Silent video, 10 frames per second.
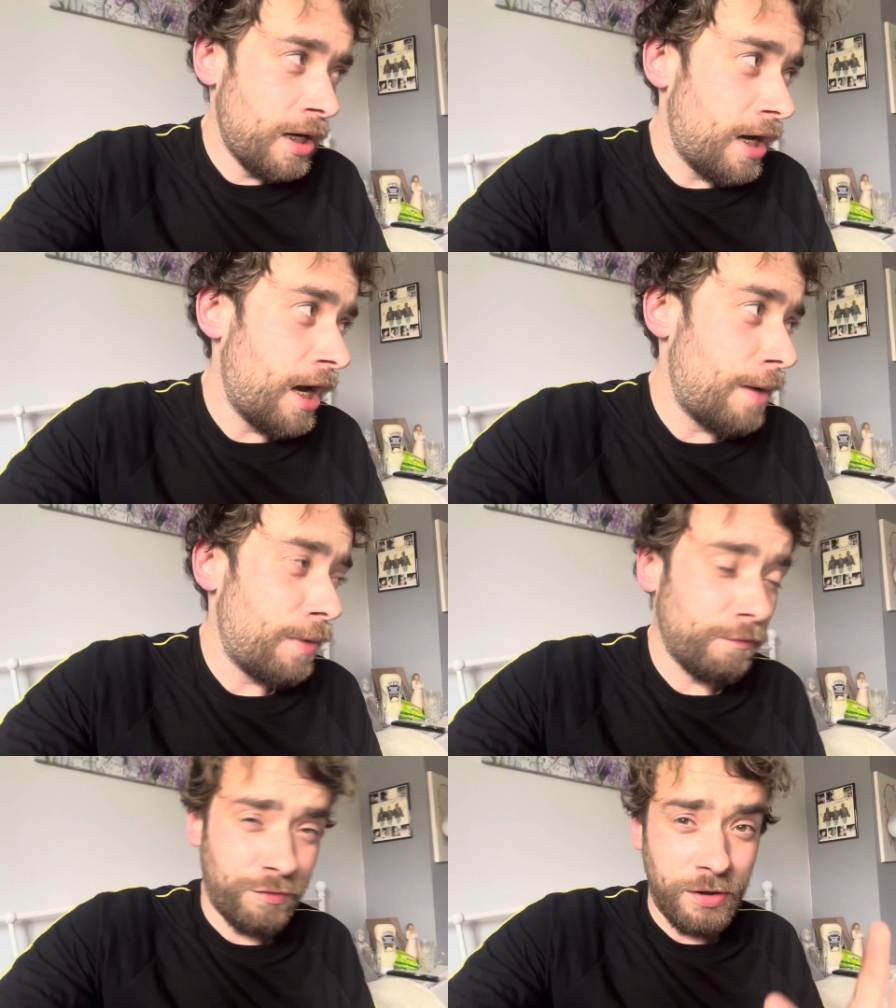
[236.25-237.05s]

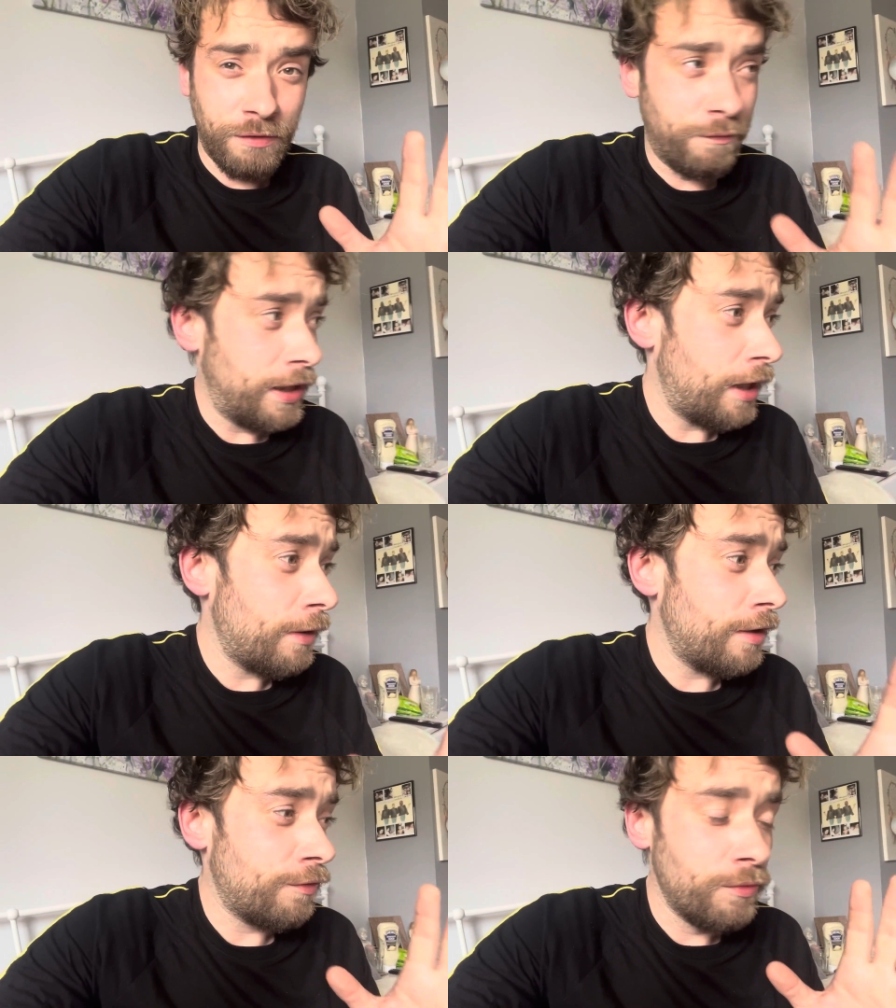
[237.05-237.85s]
Obviously this video
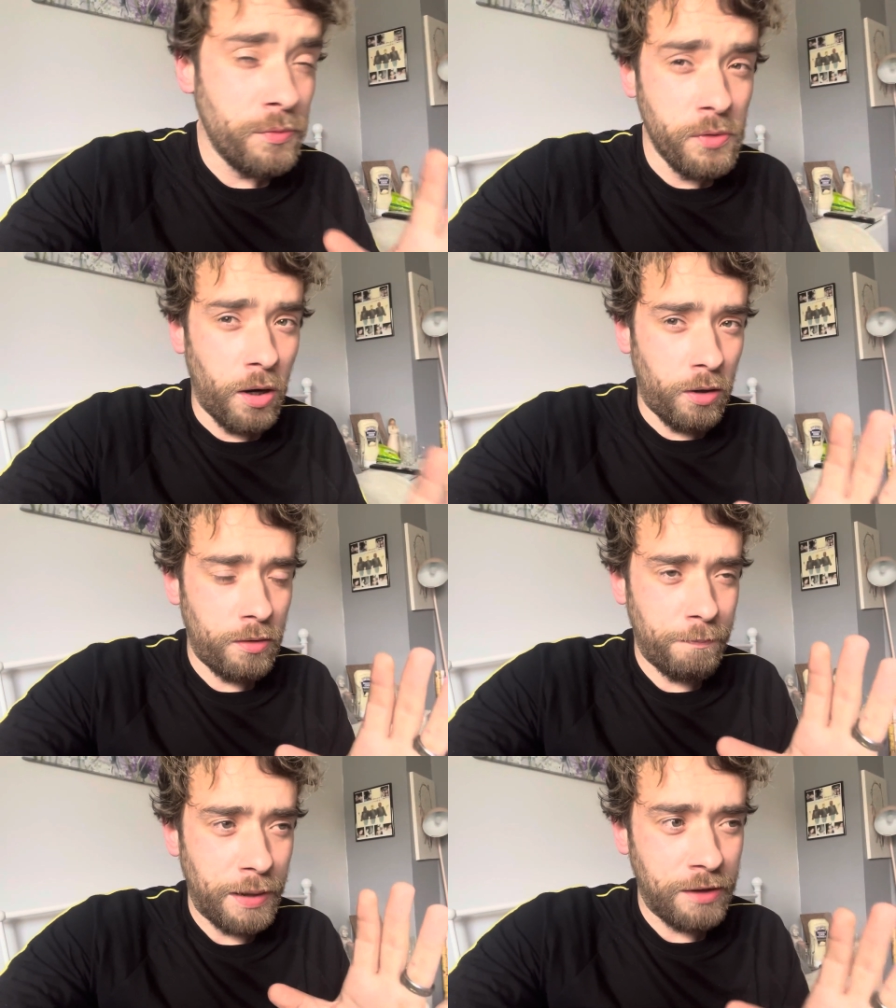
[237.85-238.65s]
is
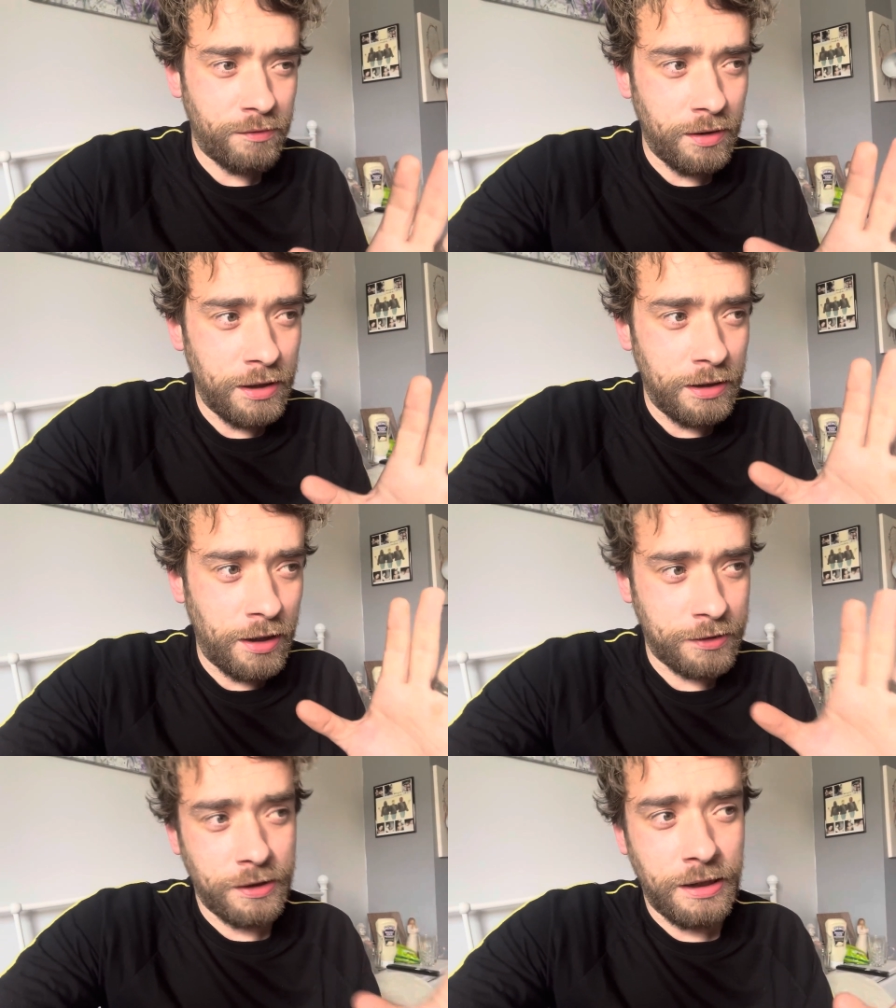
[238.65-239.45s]
not basically,
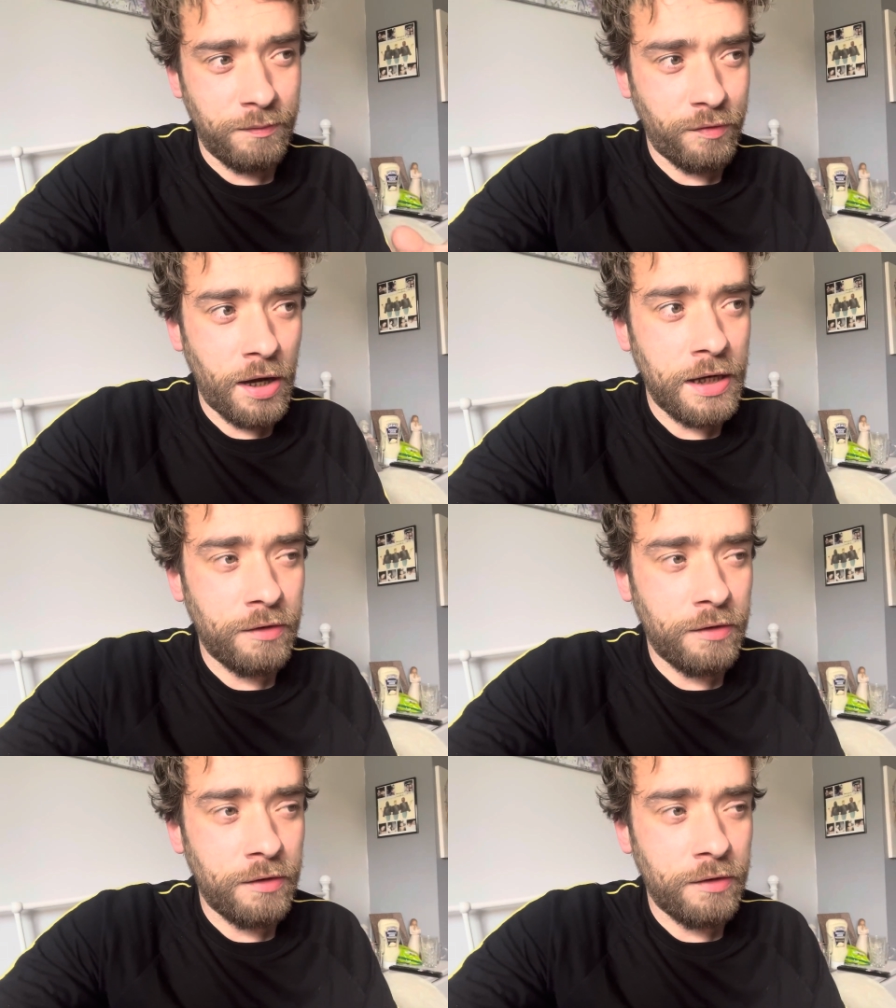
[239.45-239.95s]
like I keep saying,